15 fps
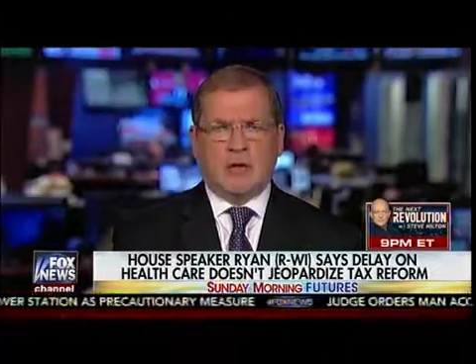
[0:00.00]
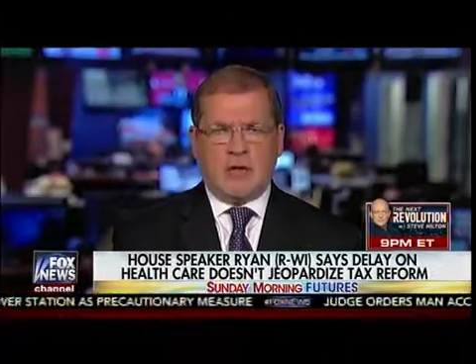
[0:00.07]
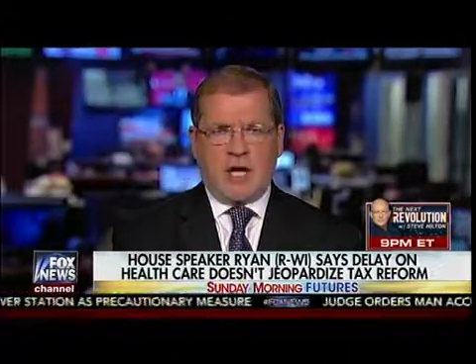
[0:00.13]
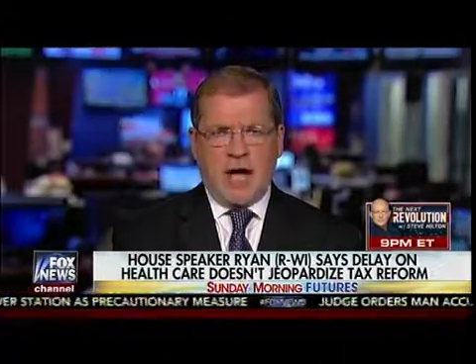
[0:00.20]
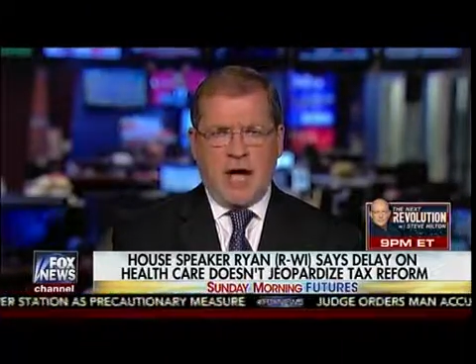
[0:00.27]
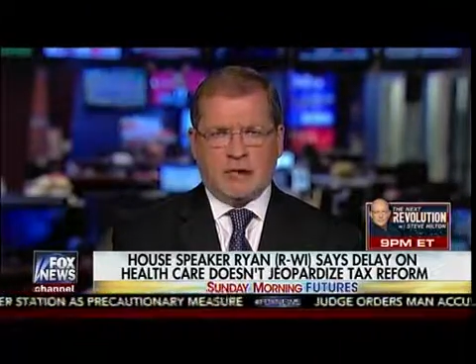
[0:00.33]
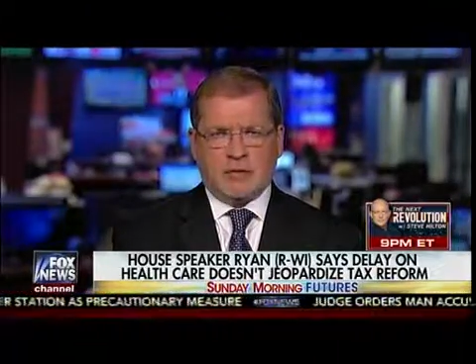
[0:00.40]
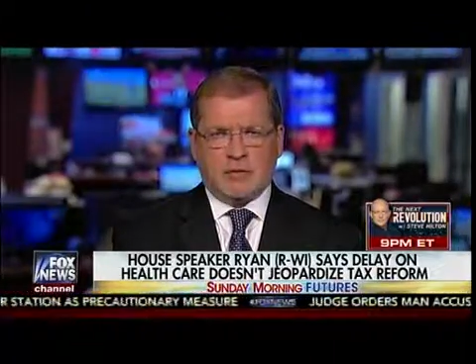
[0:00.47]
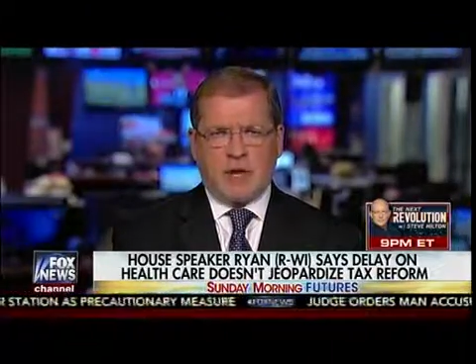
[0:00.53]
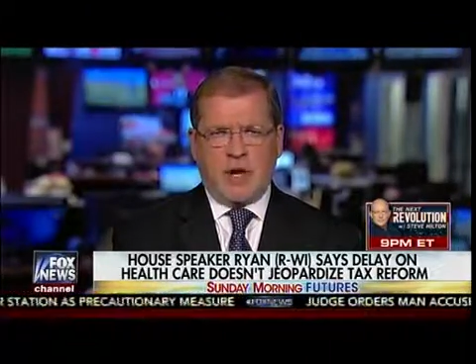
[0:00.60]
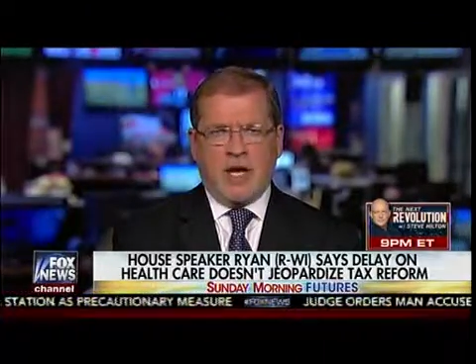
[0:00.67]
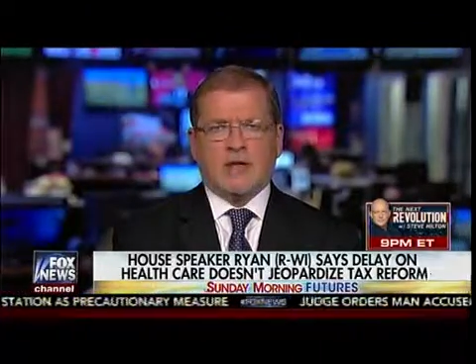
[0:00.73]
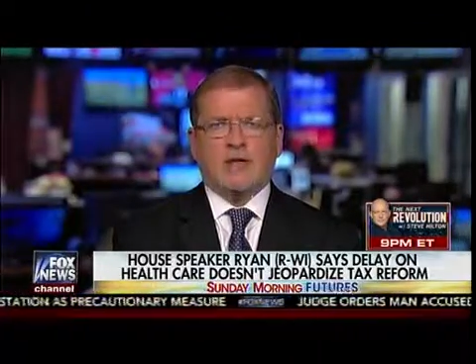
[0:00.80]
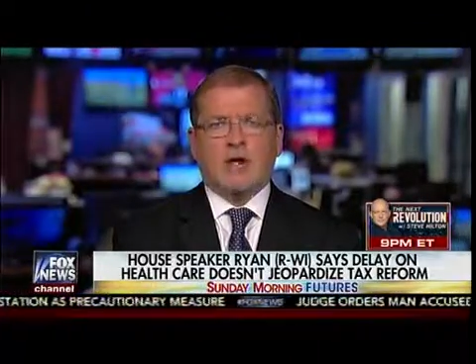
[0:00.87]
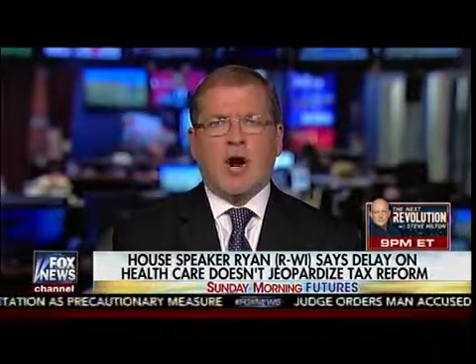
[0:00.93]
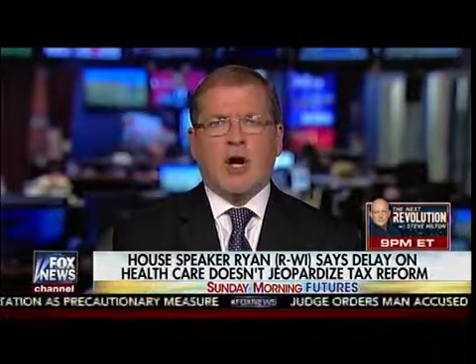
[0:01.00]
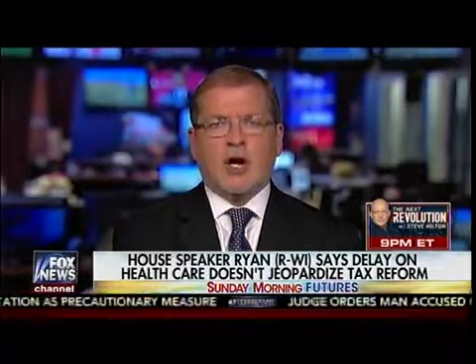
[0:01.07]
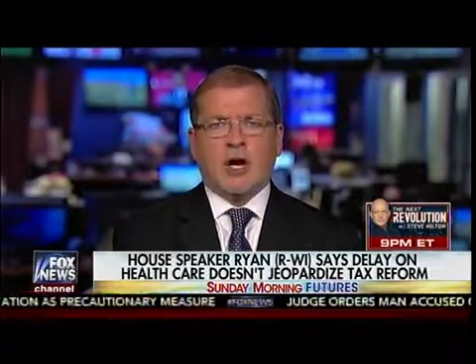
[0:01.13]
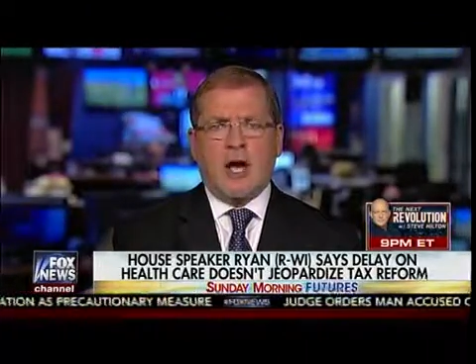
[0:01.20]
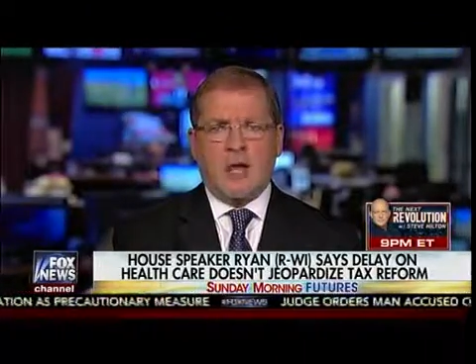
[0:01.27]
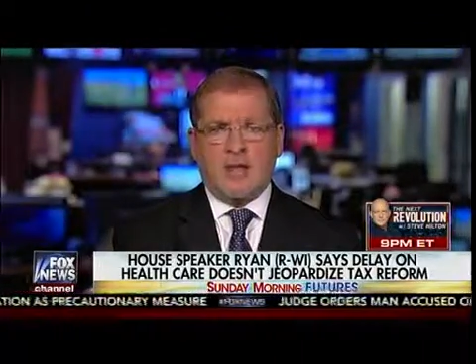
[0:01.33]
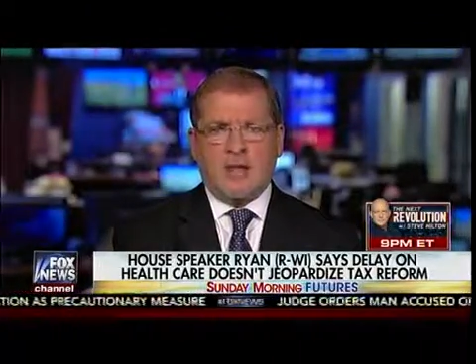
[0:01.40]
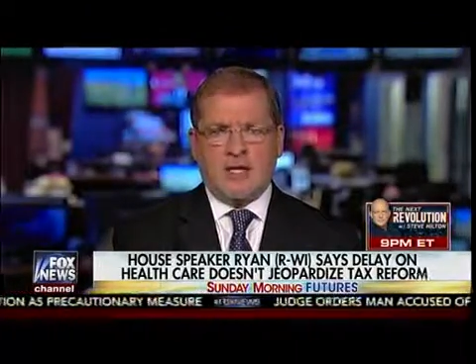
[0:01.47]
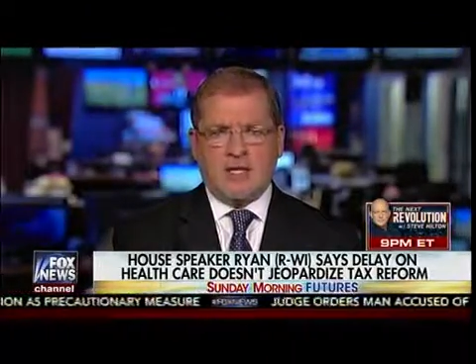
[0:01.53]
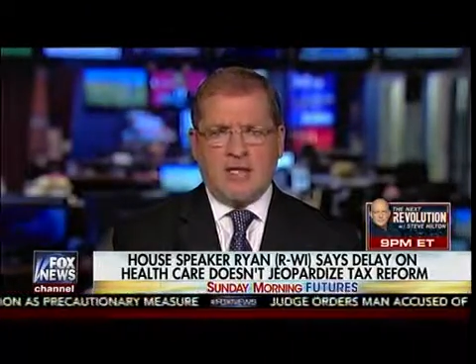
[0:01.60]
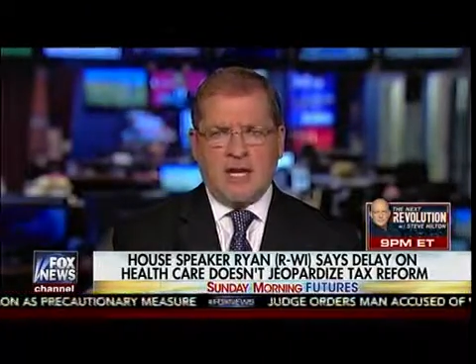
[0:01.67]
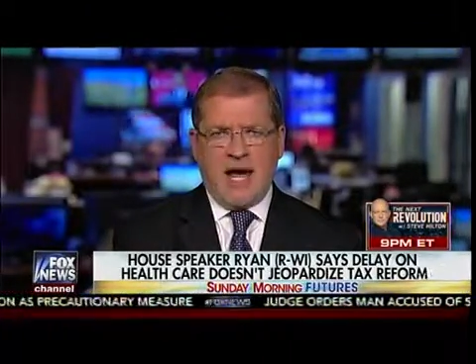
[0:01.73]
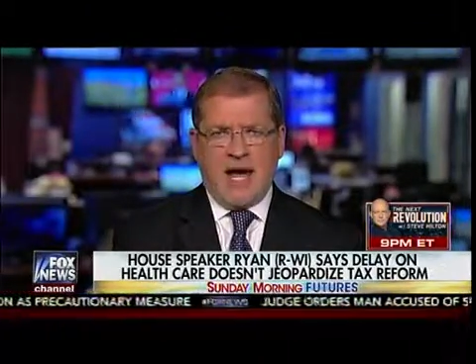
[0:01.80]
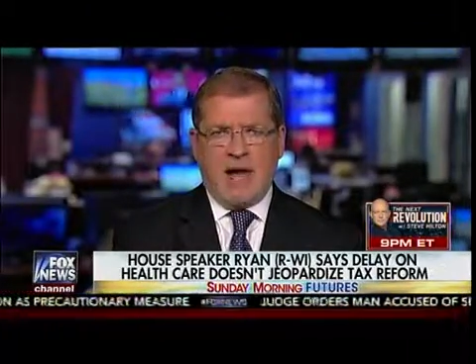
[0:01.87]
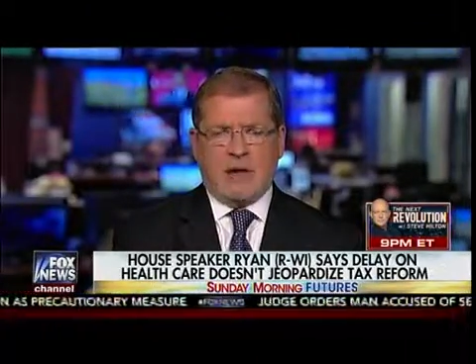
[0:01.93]
tax rates are coming
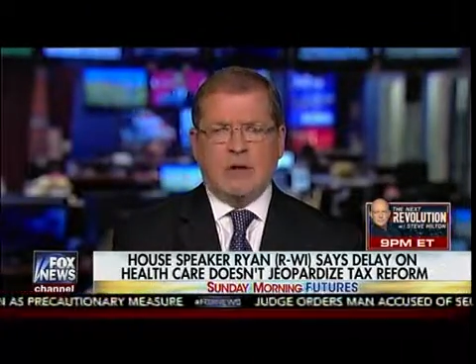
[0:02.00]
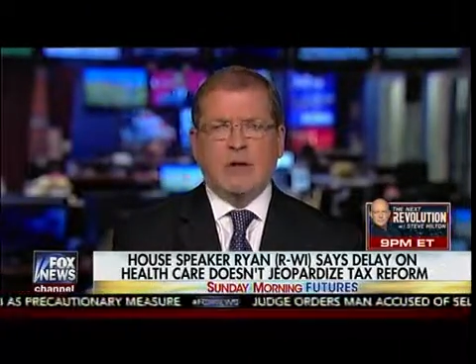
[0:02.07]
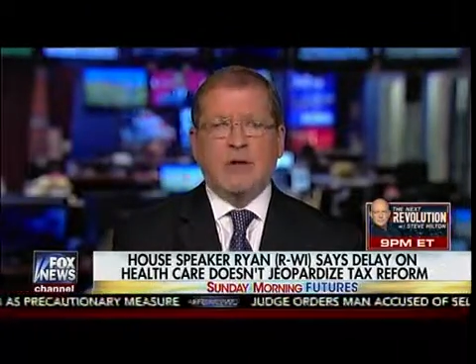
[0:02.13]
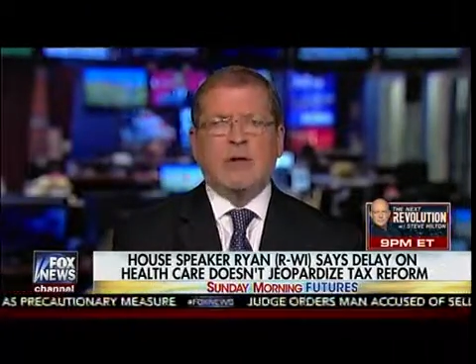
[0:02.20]
down